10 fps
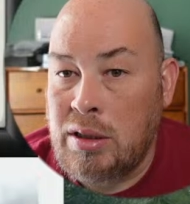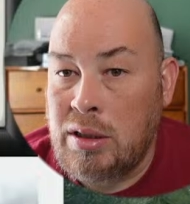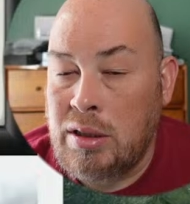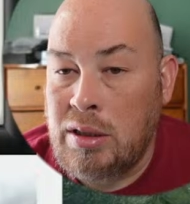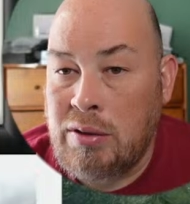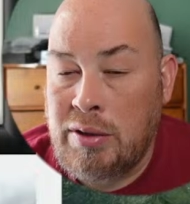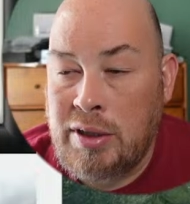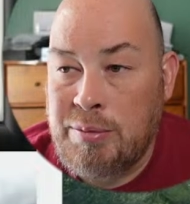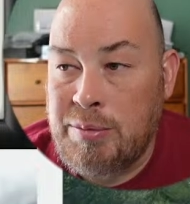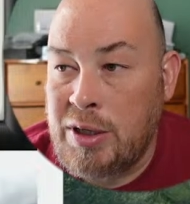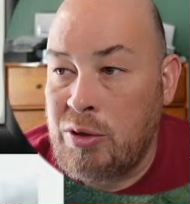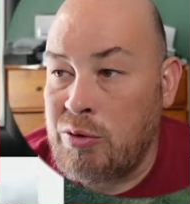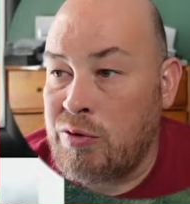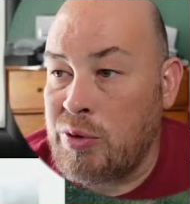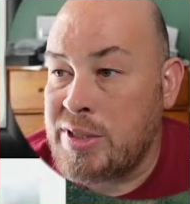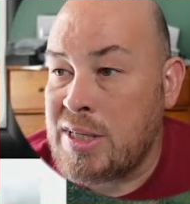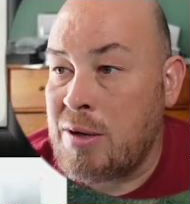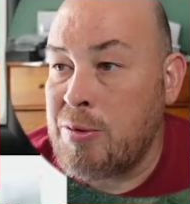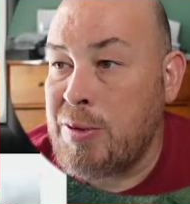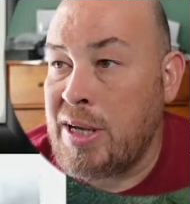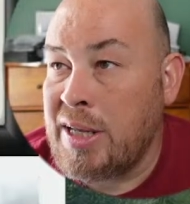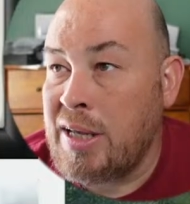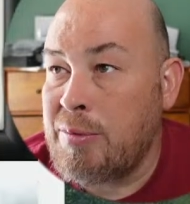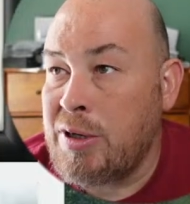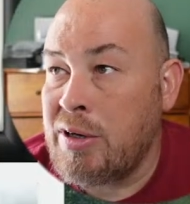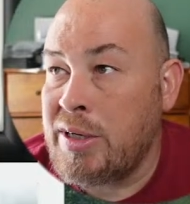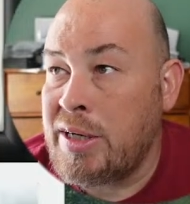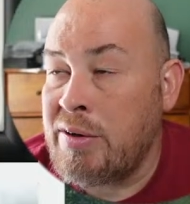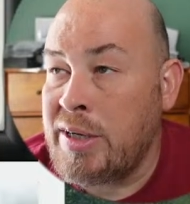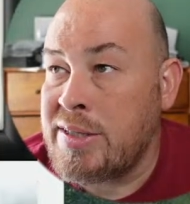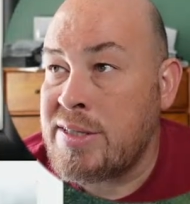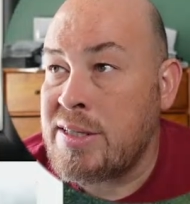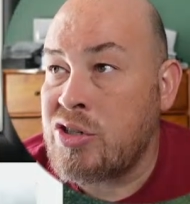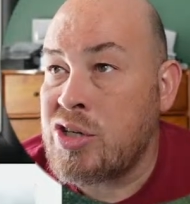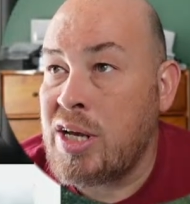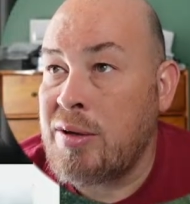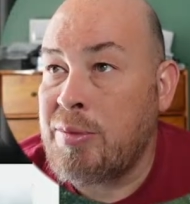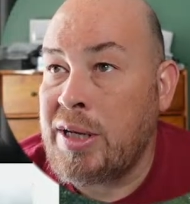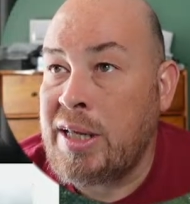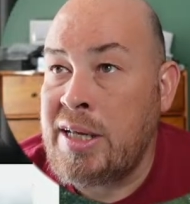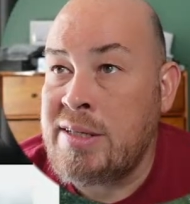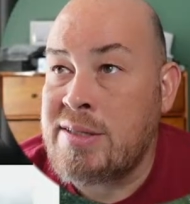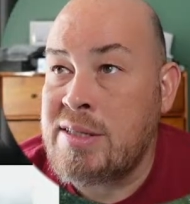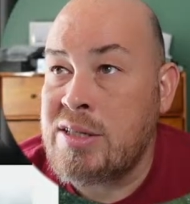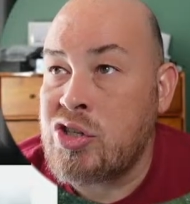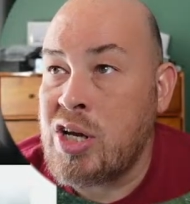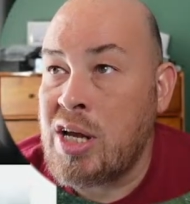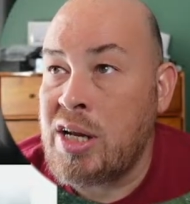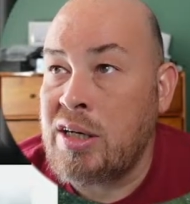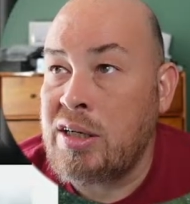all right. My own voice coming back at me. All right. Here I can see the chat, but I can't see the chat.